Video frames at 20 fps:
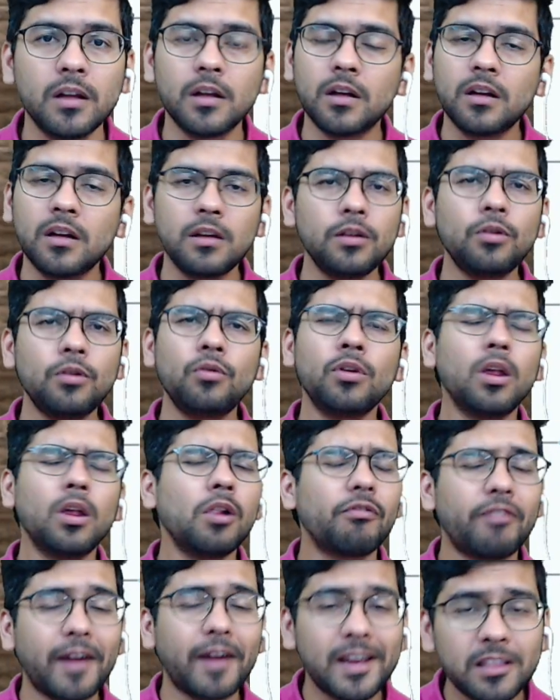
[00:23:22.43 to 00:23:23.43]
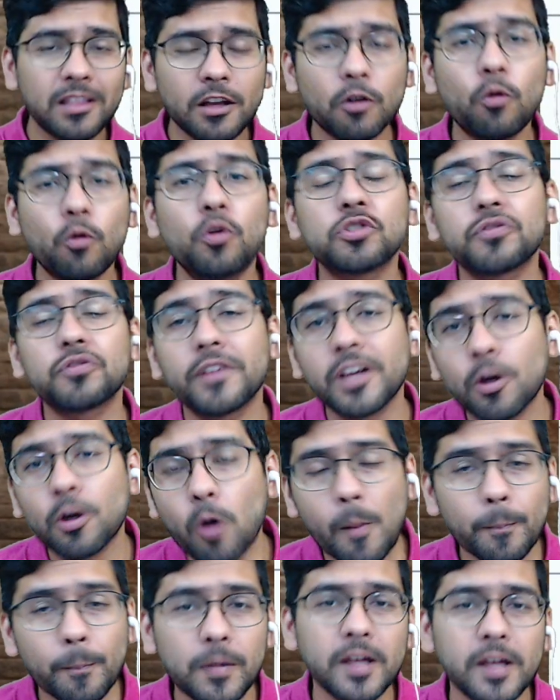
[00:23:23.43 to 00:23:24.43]
you'll find the course very
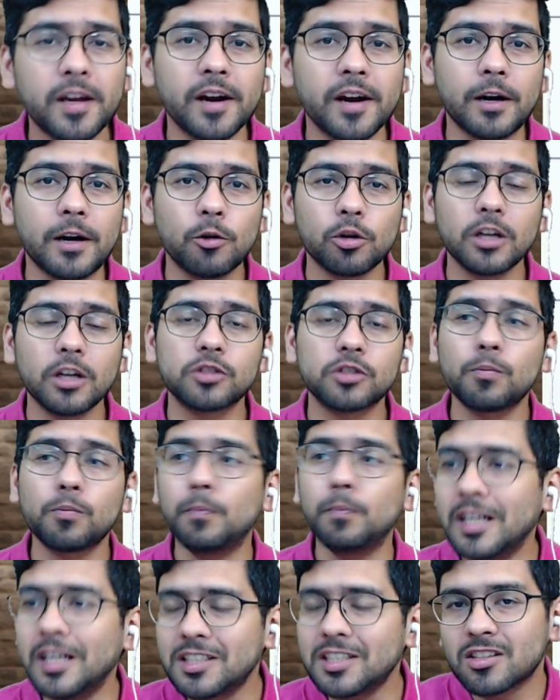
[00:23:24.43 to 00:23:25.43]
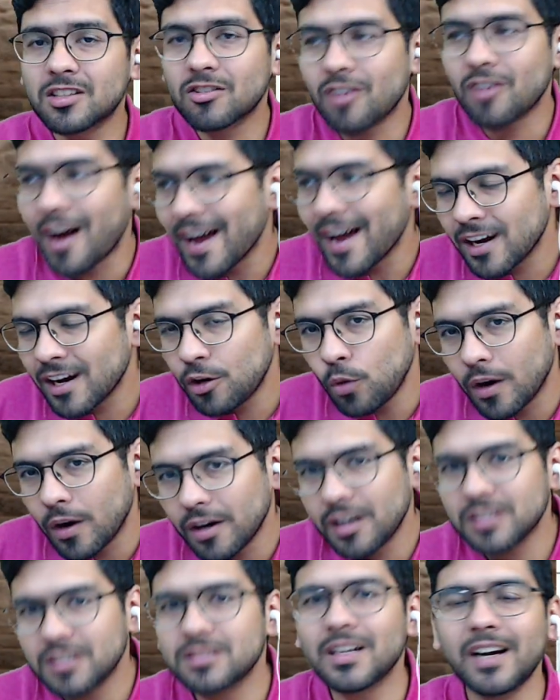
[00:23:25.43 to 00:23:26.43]
complicated. Okay, so please try to
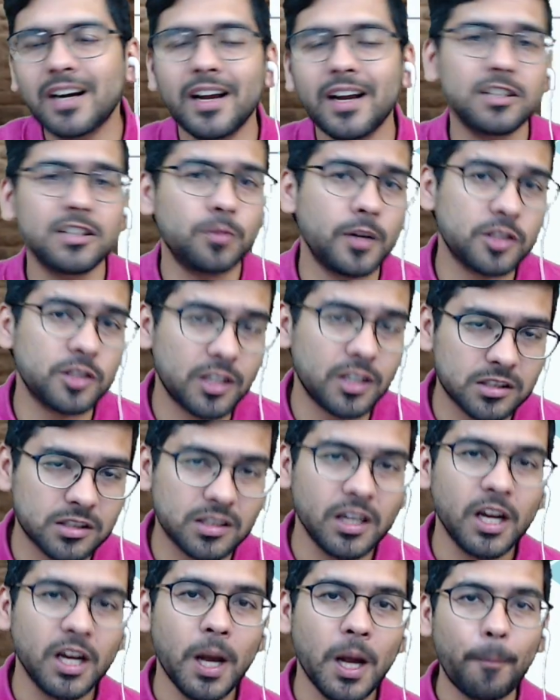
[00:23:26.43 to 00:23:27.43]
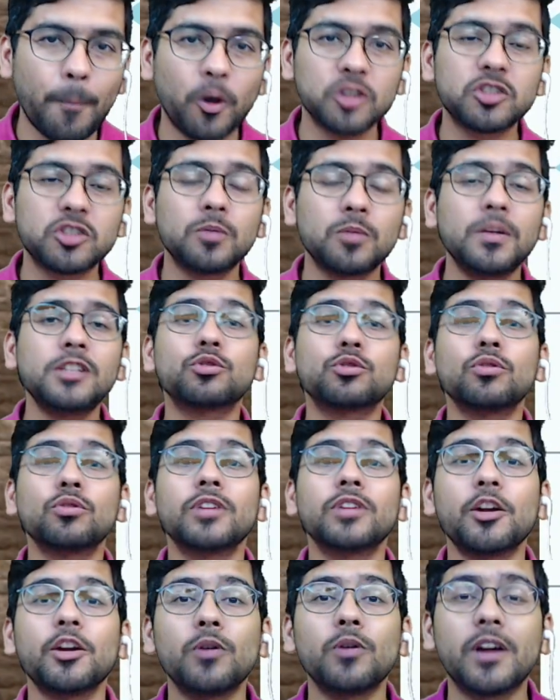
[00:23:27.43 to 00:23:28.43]
understand as much as possible so
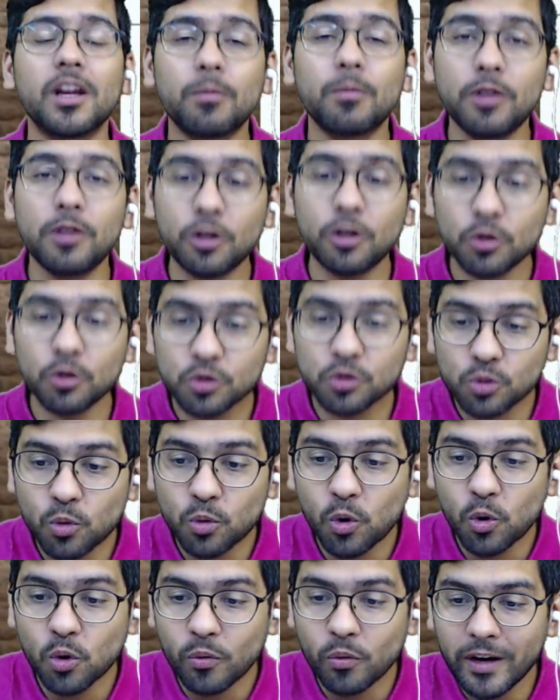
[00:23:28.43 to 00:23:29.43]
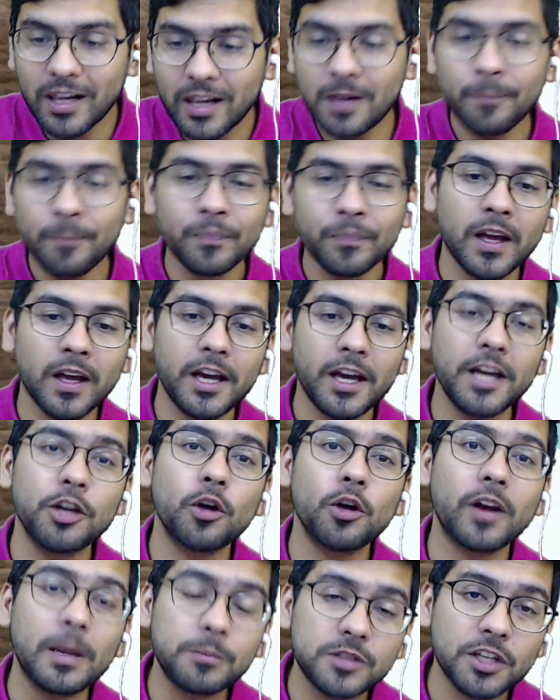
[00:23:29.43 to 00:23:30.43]
that you are able to score well in your
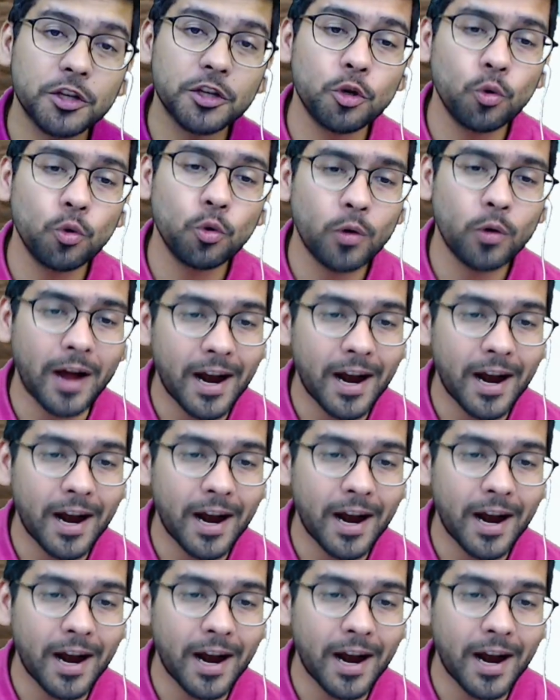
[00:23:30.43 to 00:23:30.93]
MCQ and